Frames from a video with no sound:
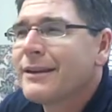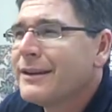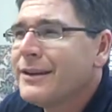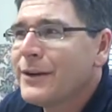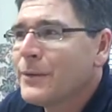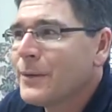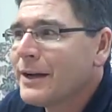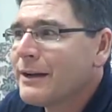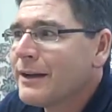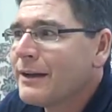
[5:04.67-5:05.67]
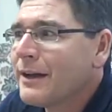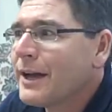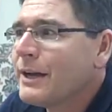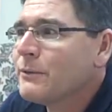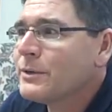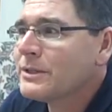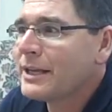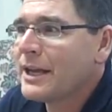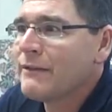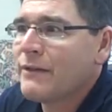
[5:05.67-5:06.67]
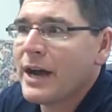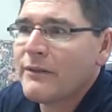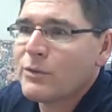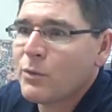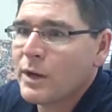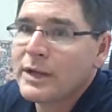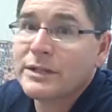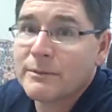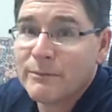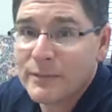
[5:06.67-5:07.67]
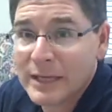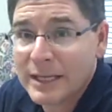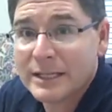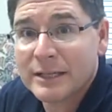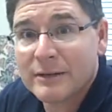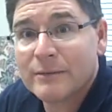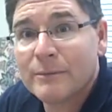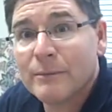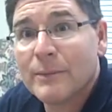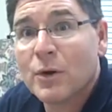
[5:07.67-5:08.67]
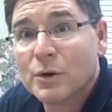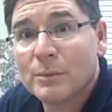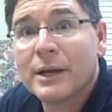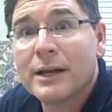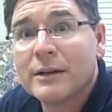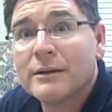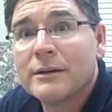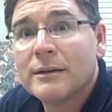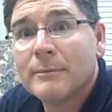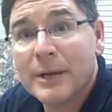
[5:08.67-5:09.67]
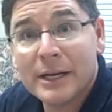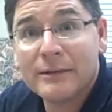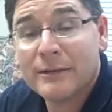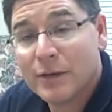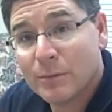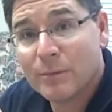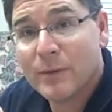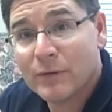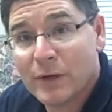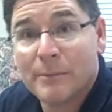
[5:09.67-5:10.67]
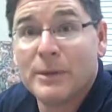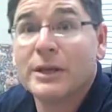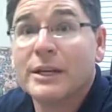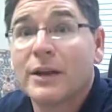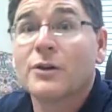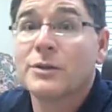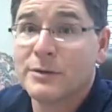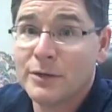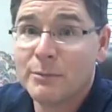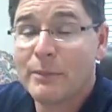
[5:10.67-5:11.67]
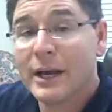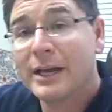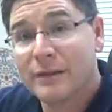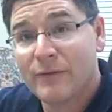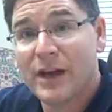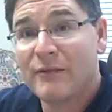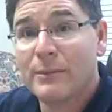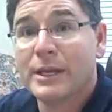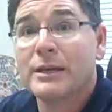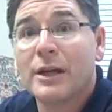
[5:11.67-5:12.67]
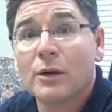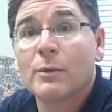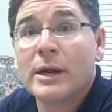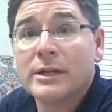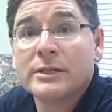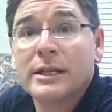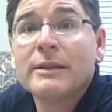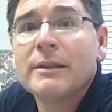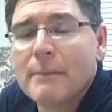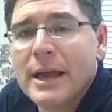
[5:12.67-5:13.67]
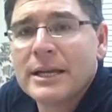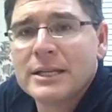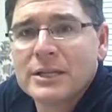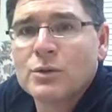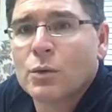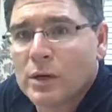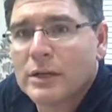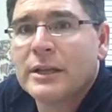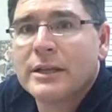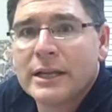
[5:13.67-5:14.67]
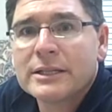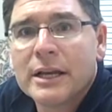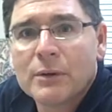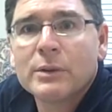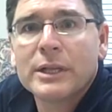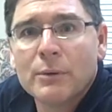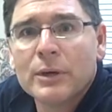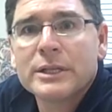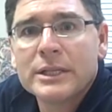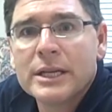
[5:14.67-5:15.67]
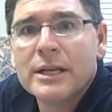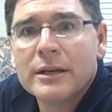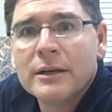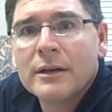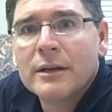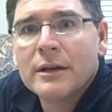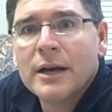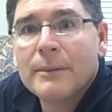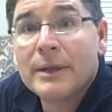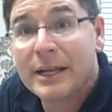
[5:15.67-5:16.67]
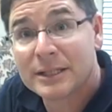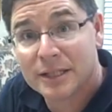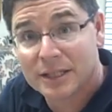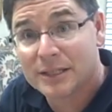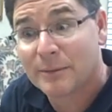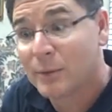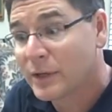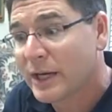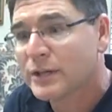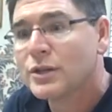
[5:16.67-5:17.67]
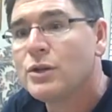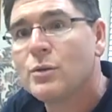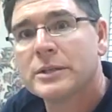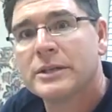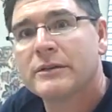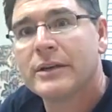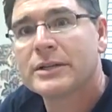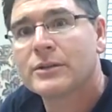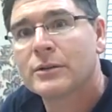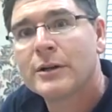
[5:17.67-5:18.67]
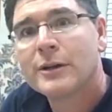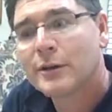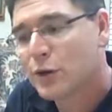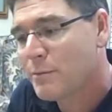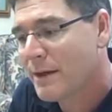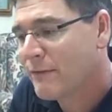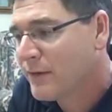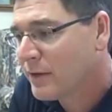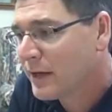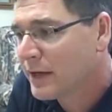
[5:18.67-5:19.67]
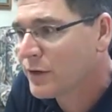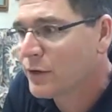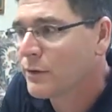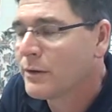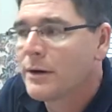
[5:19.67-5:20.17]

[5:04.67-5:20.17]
you know, I would say 5 to 1 is a decent multiplier. Meaning, if you had $1 million, you'd buy in the $5 million range. And the banks historically, that's kind of what they want to see. And that's just to protect you as an investor. You may feel like you're